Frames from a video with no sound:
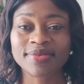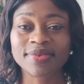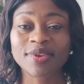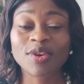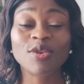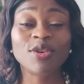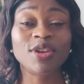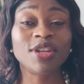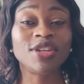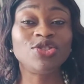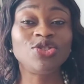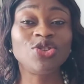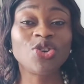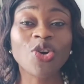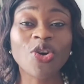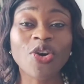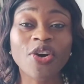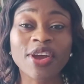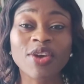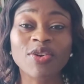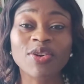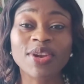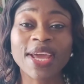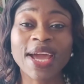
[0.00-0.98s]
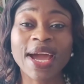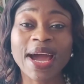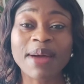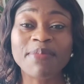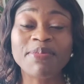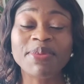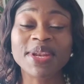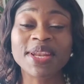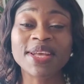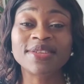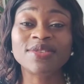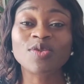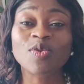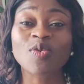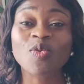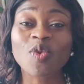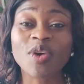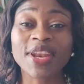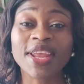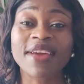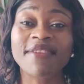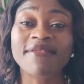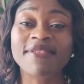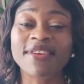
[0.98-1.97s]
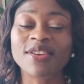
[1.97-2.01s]
Or the joy or the happiness or
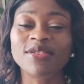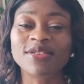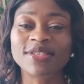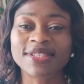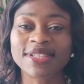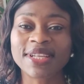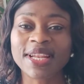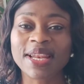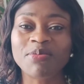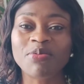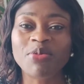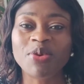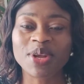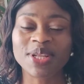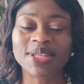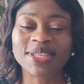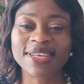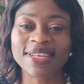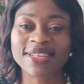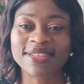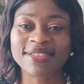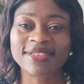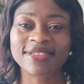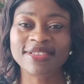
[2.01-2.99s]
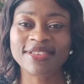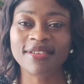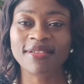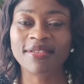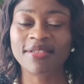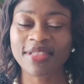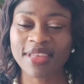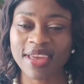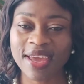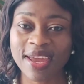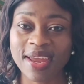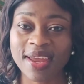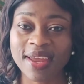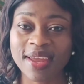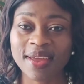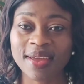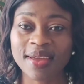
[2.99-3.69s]
whatever you're celebrating is still there.